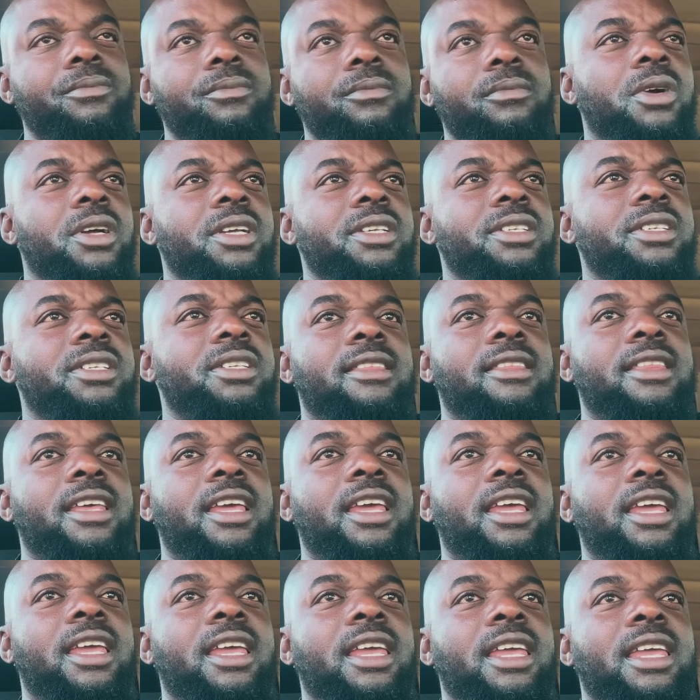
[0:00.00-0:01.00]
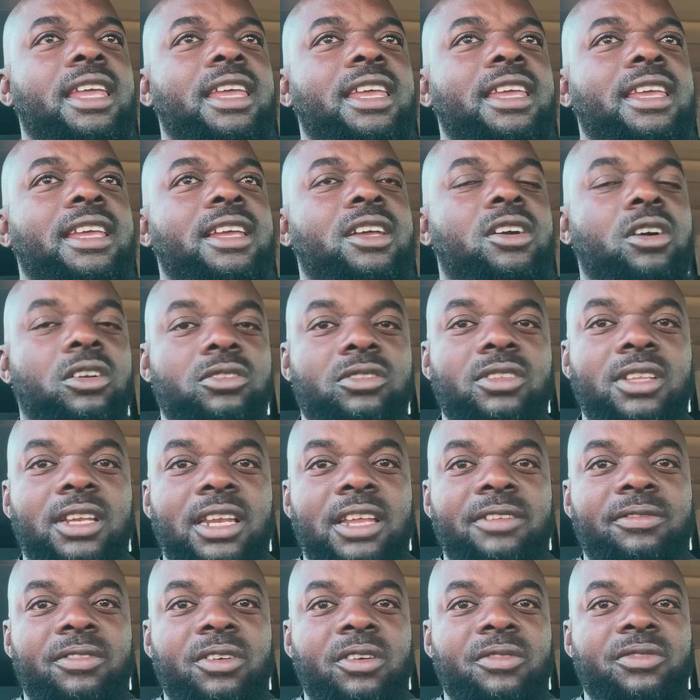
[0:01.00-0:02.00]
was they got to the
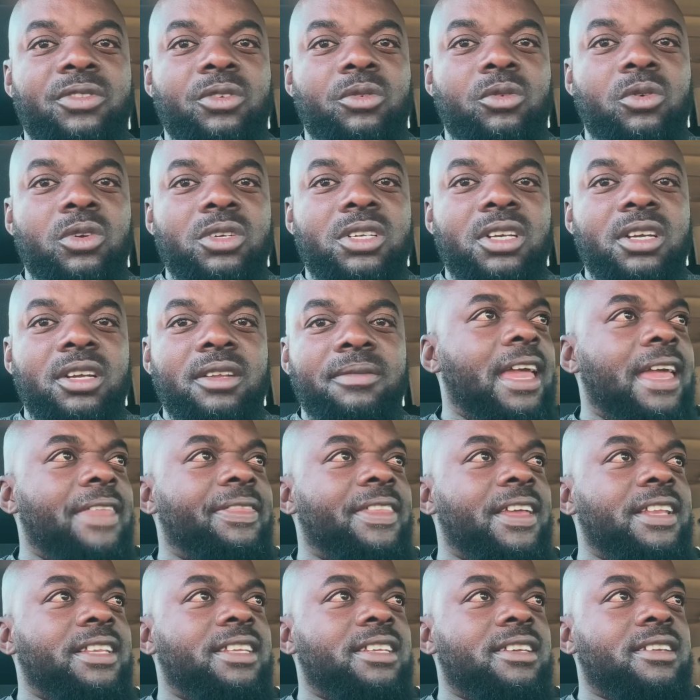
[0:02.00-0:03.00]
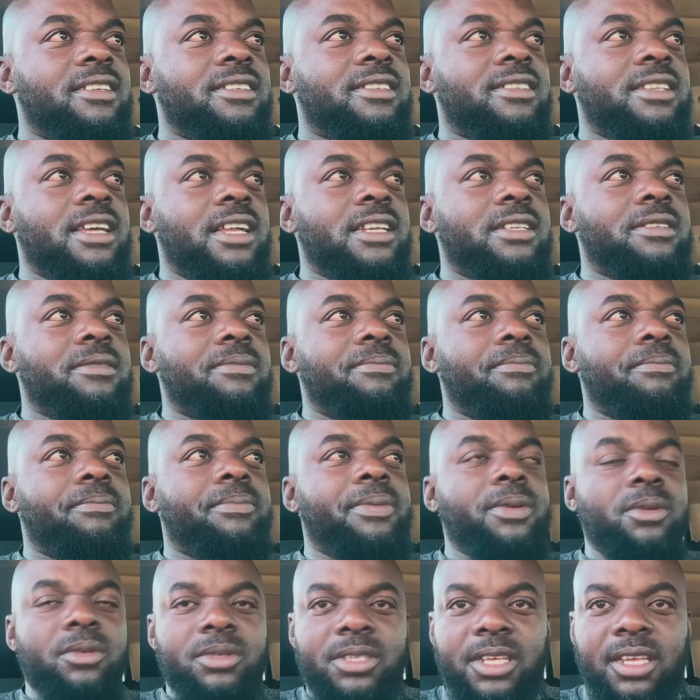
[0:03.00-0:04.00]
level of the water and they didn't start
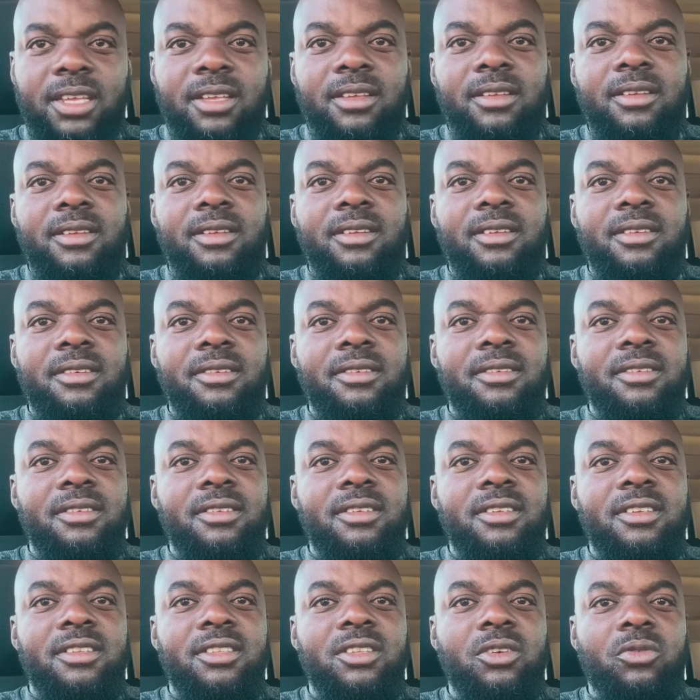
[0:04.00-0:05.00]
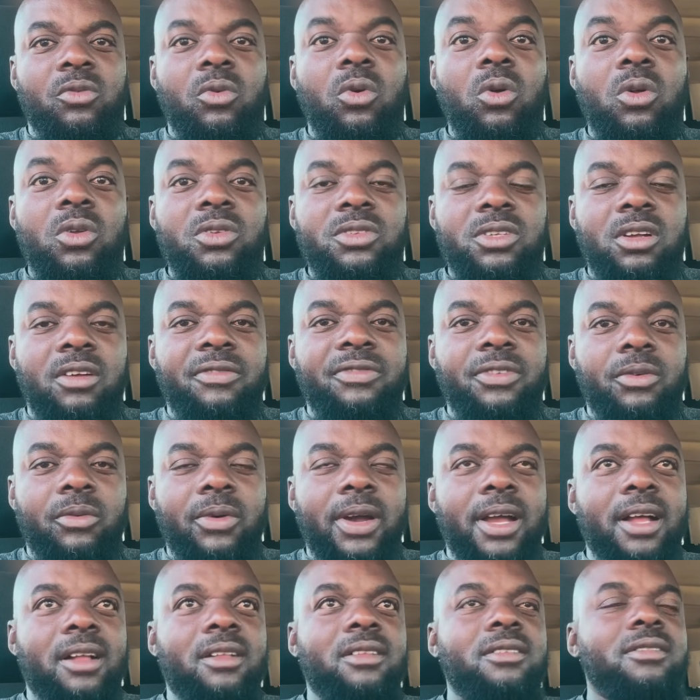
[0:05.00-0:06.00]
building the walls of the
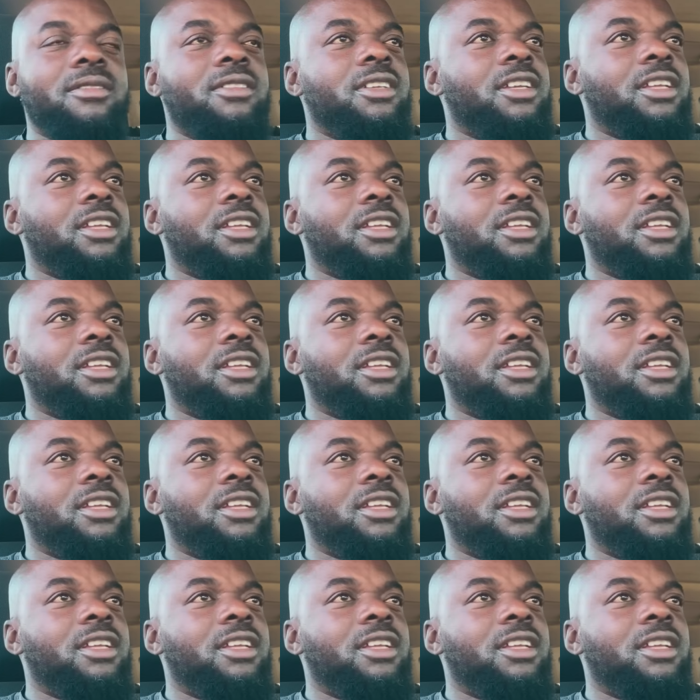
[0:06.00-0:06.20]
well.